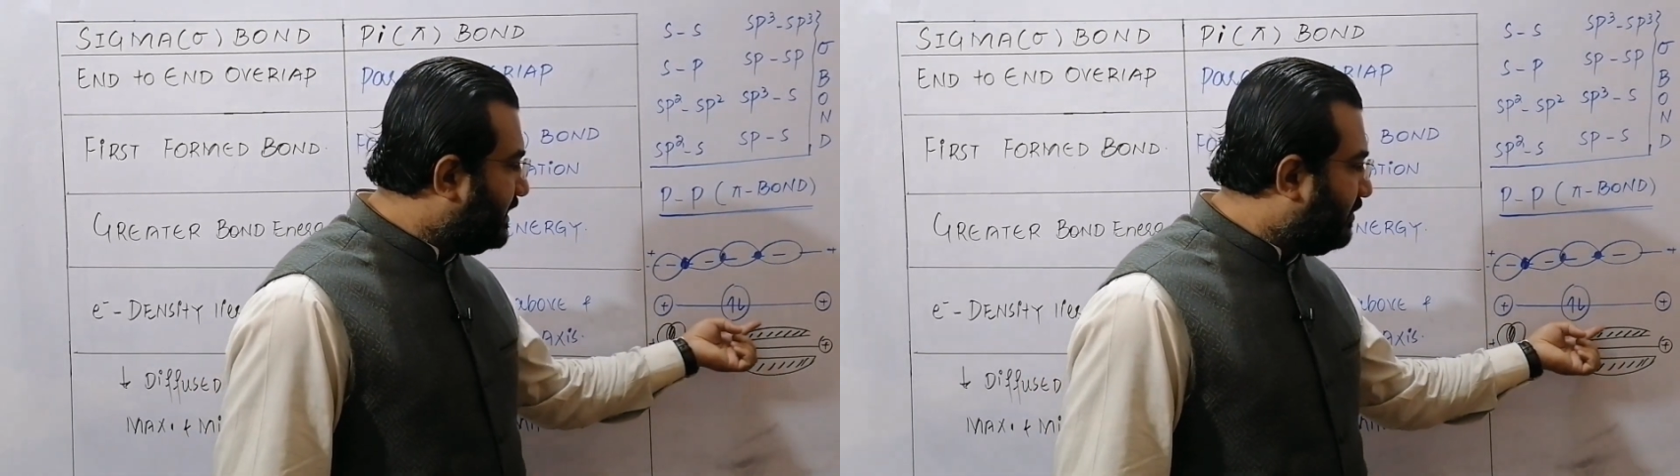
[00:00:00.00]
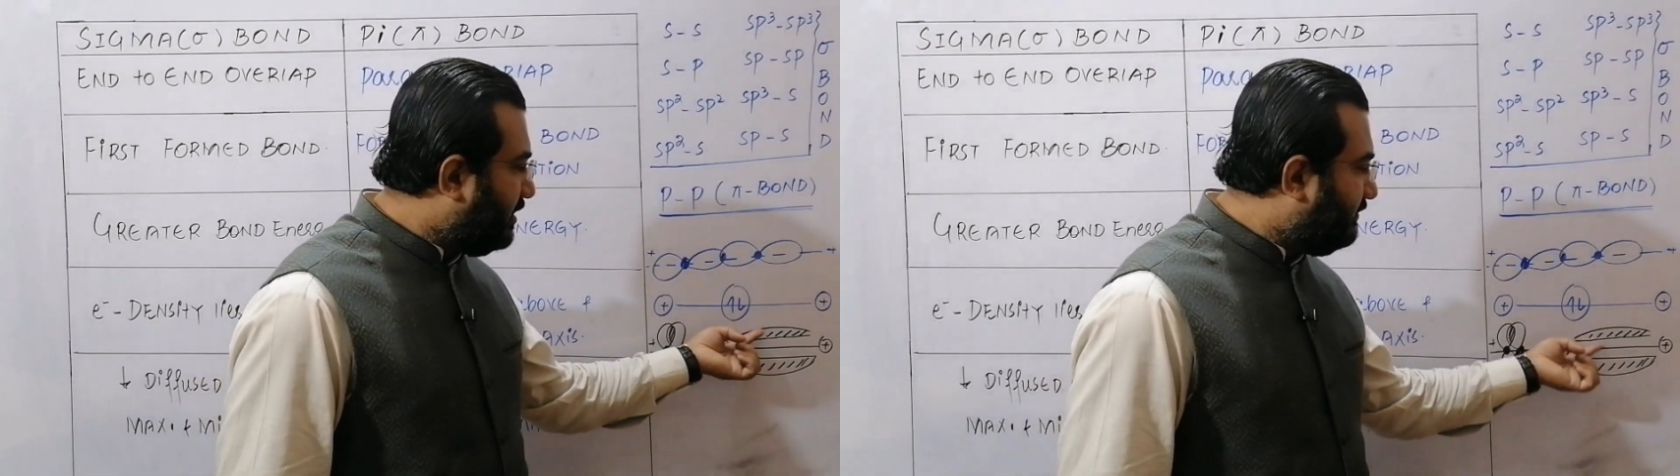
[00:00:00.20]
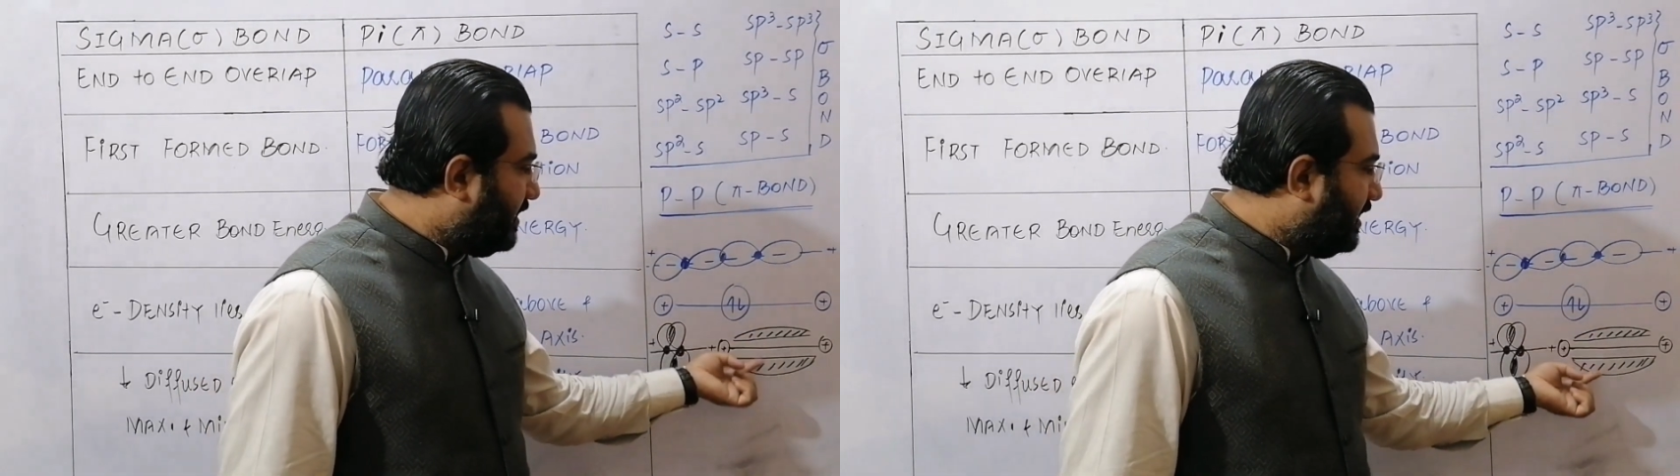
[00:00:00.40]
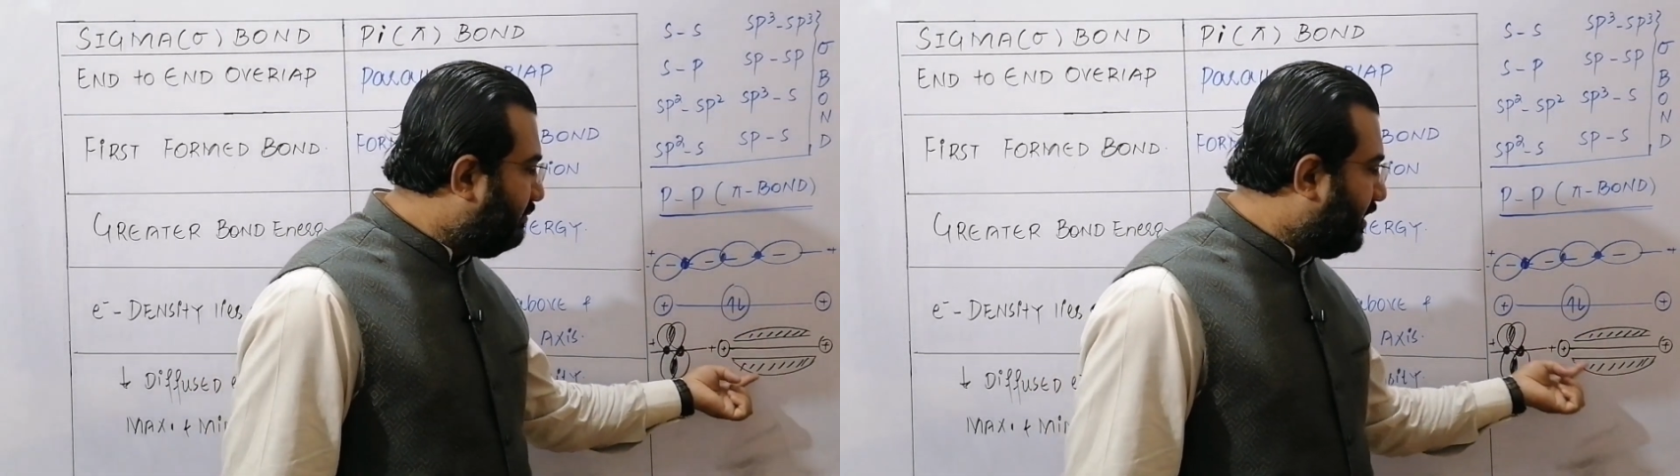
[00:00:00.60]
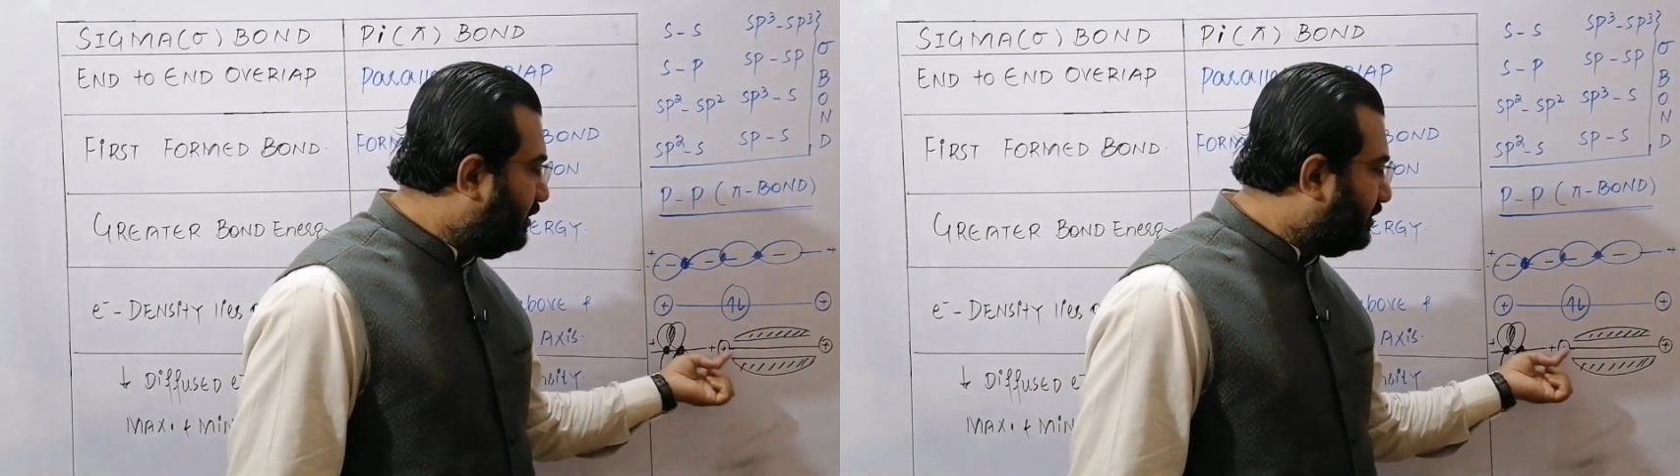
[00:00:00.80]
above
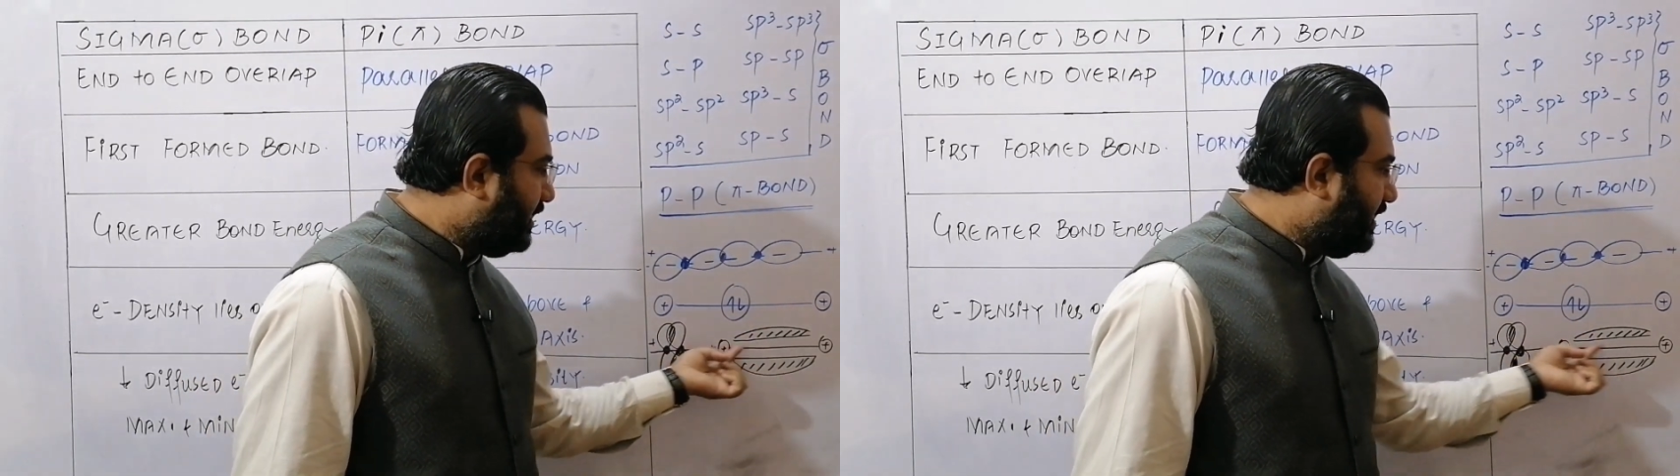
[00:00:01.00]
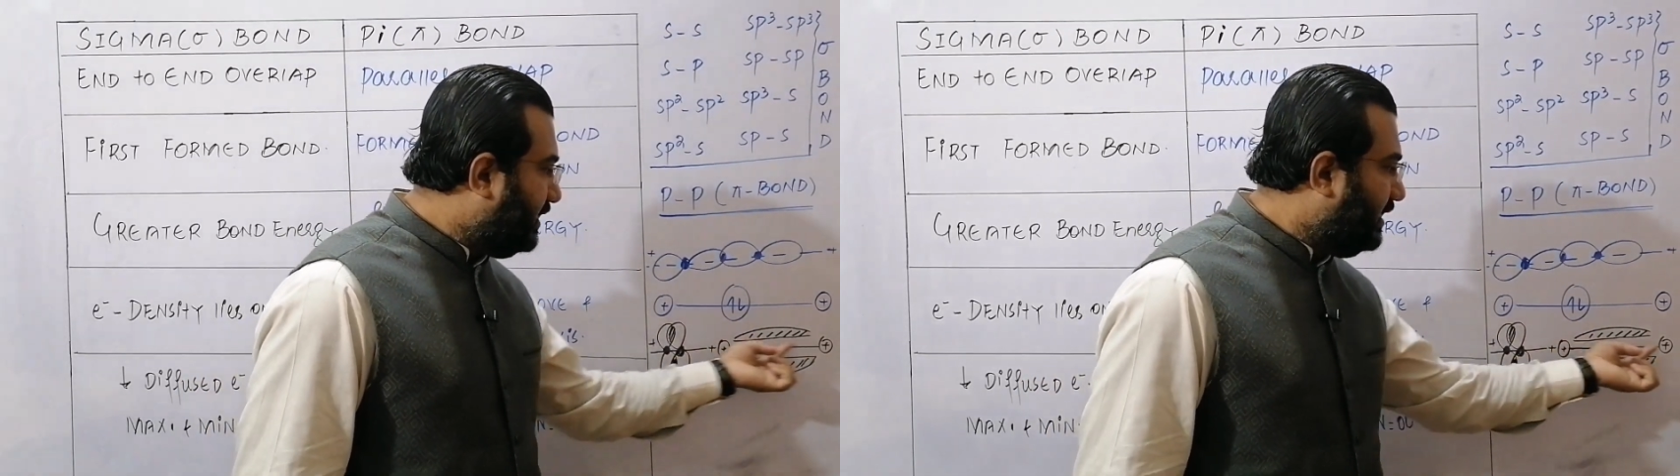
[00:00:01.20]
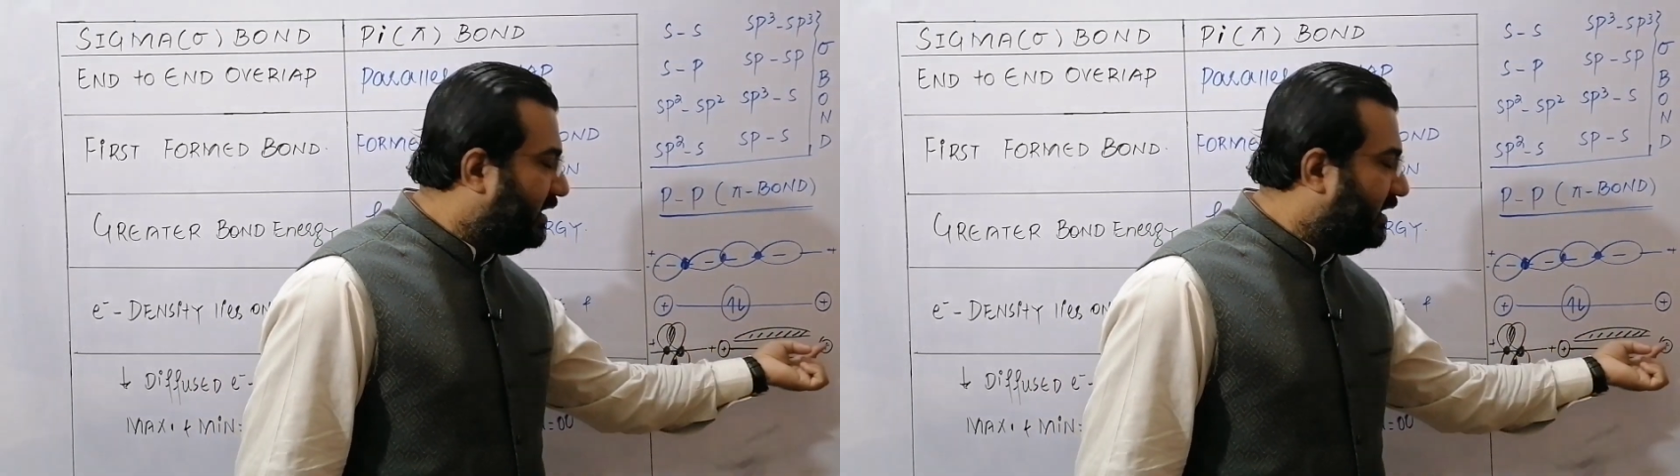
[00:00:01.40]
and below the